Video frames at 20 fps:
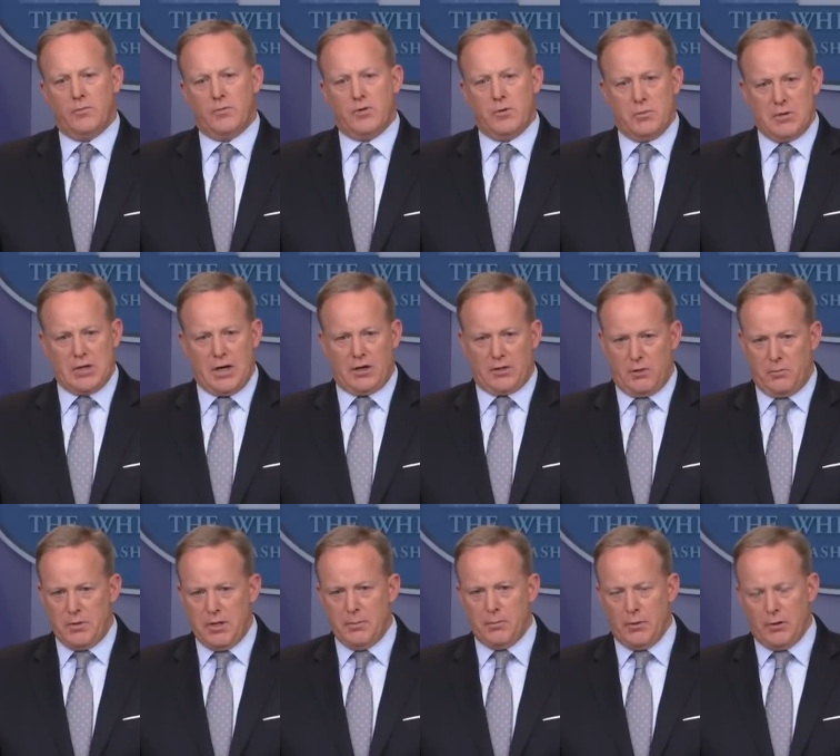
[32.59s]
to protect our
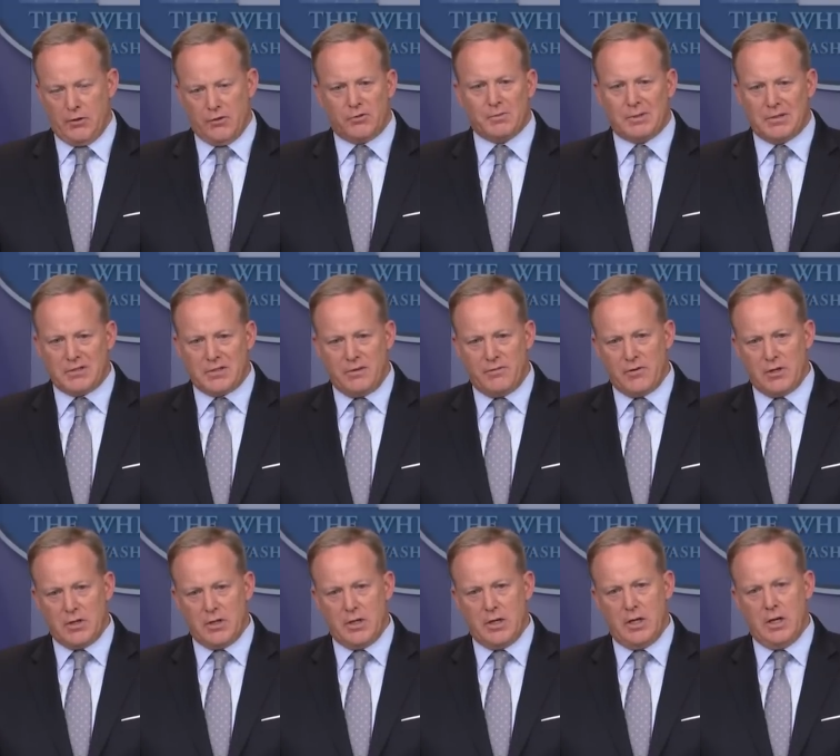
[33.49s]
people and
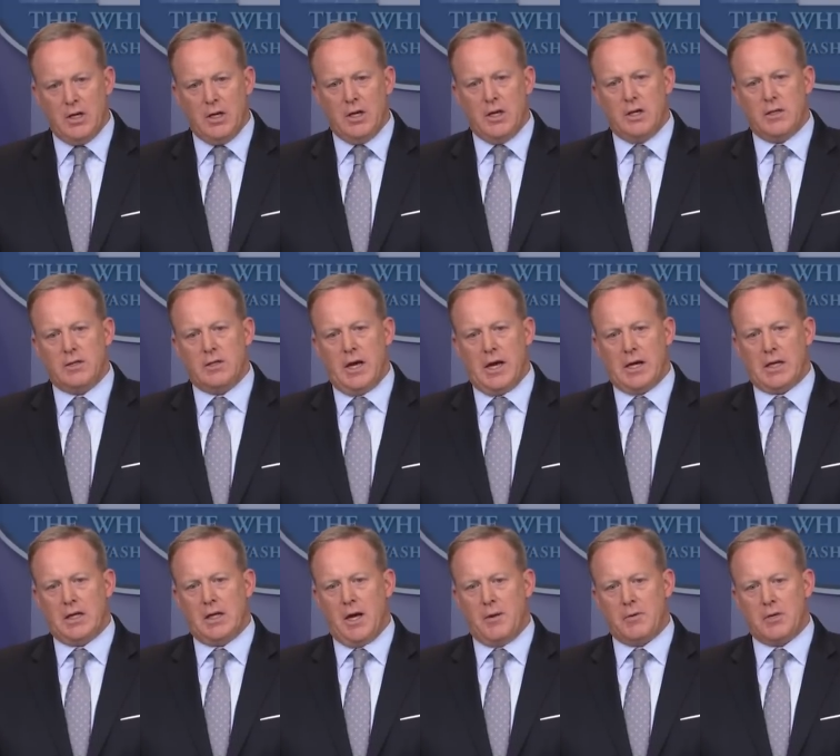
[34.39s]
specifically to
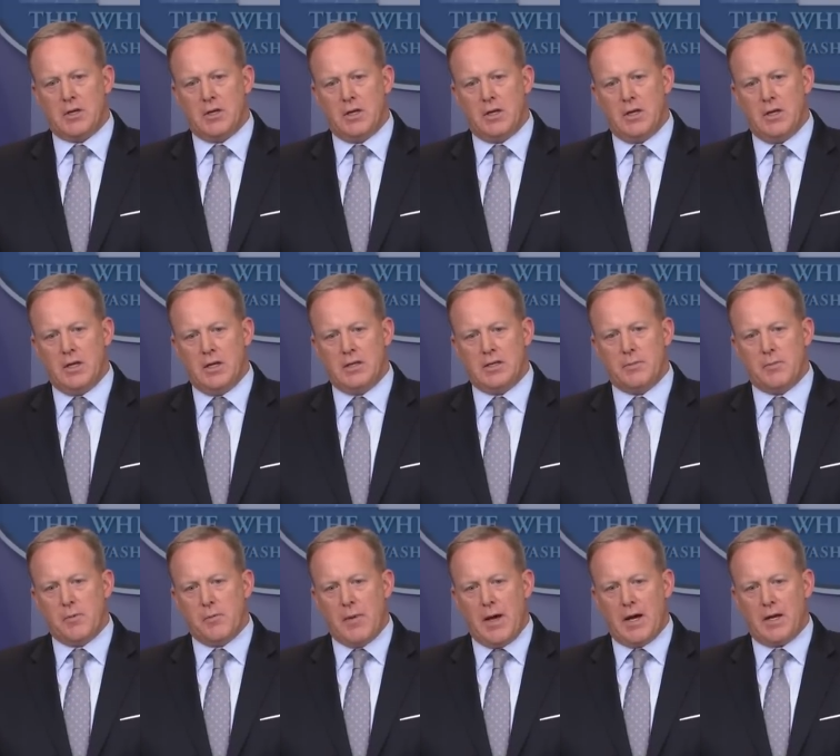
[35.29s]
economically and
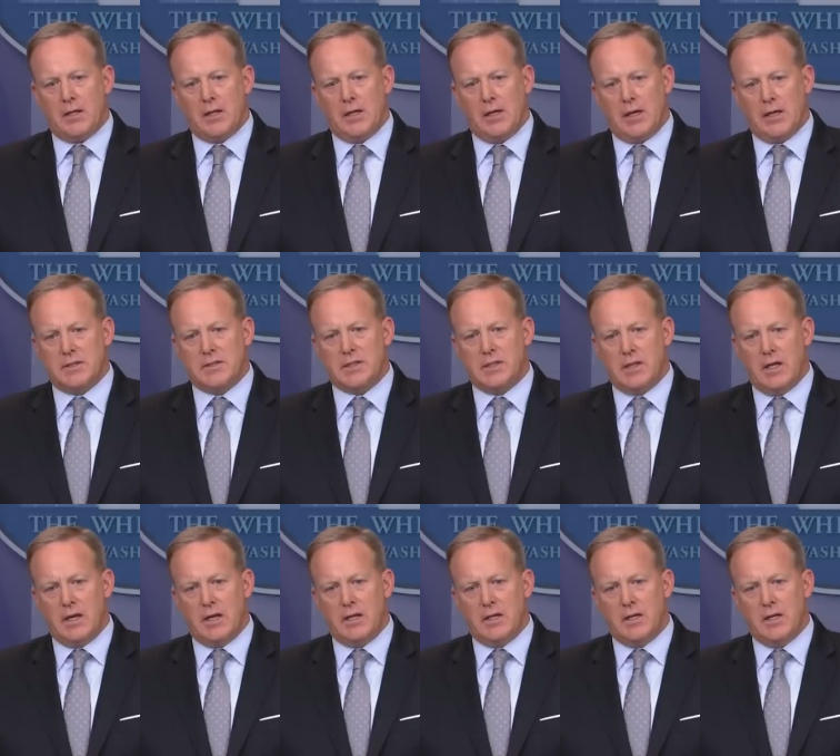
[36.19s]
diplomatically
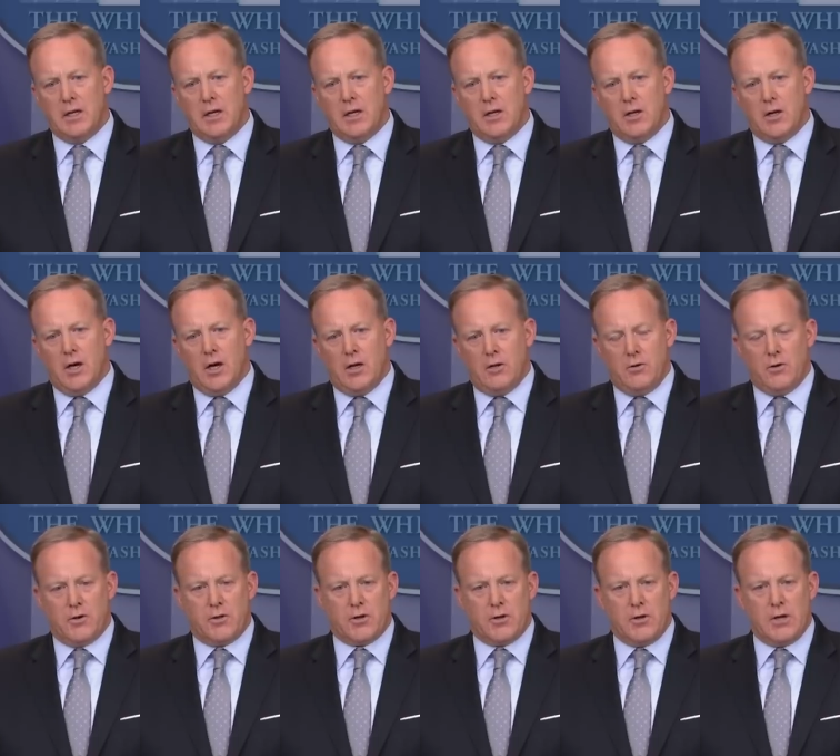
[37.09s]
isolate uh,
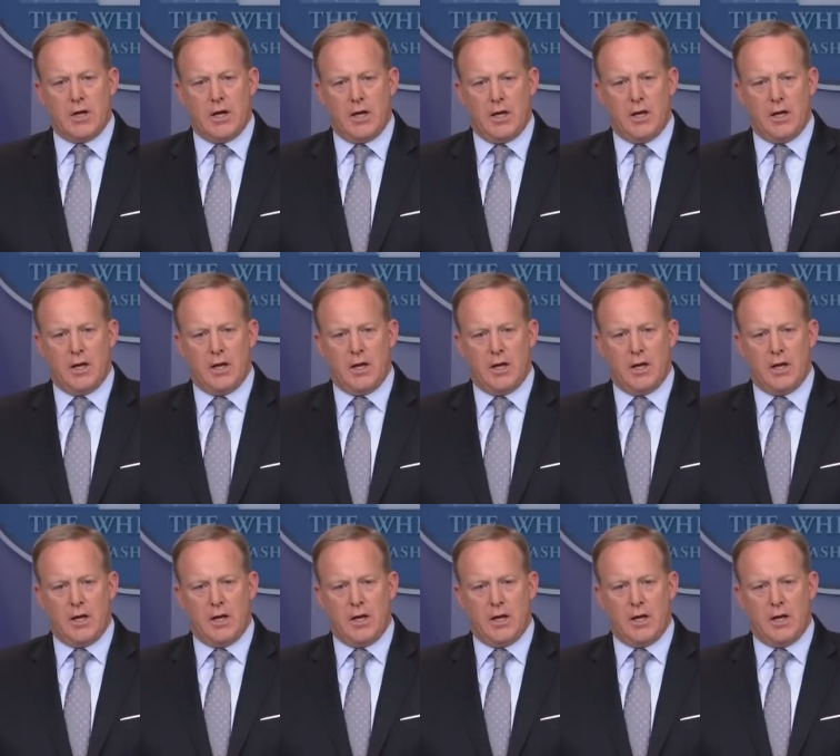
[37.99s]
North Korea.